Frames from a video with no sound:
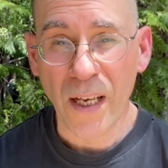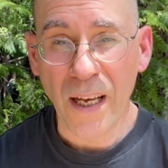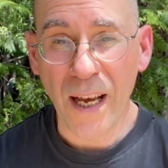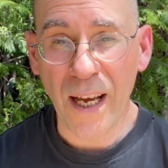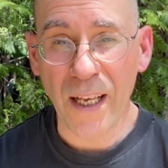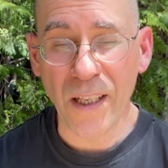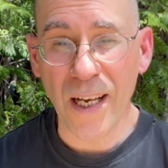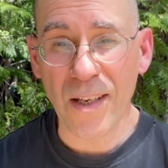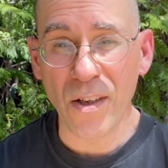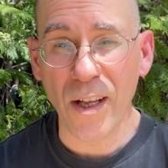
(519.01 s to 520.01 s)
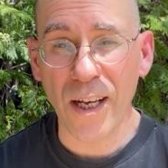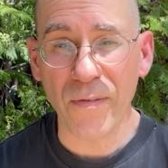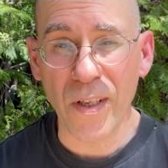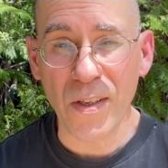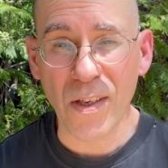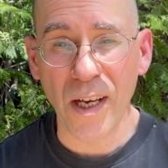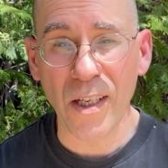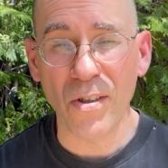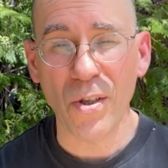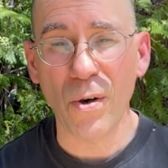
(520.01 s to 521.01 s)
And he has a lot of
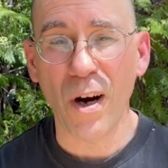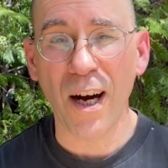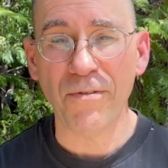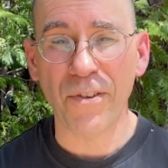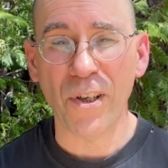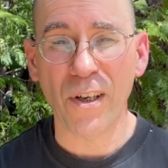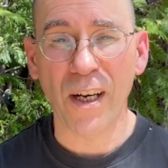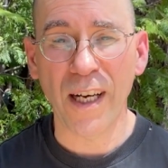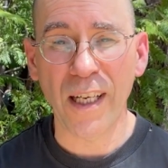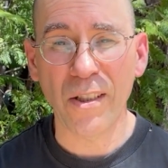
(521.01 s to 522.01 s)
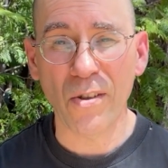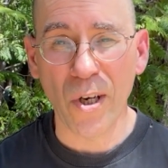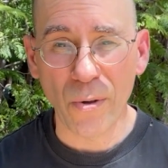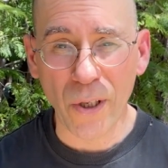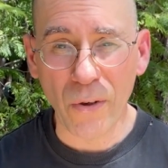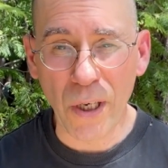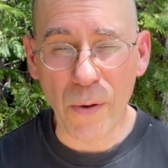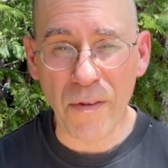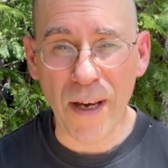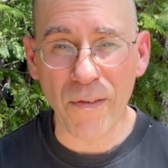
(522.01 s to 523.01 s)
insight to offer. I don't agree
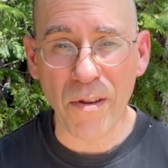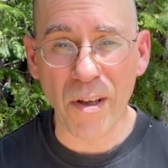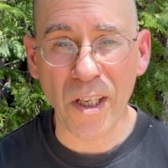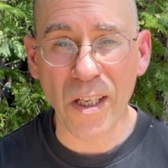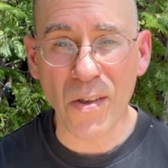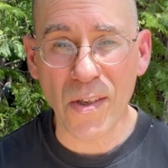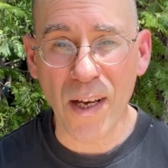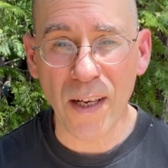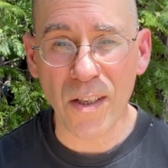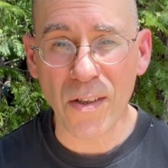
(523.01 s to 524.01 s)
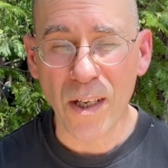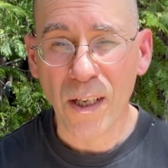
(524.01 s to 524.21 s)
with everything he says.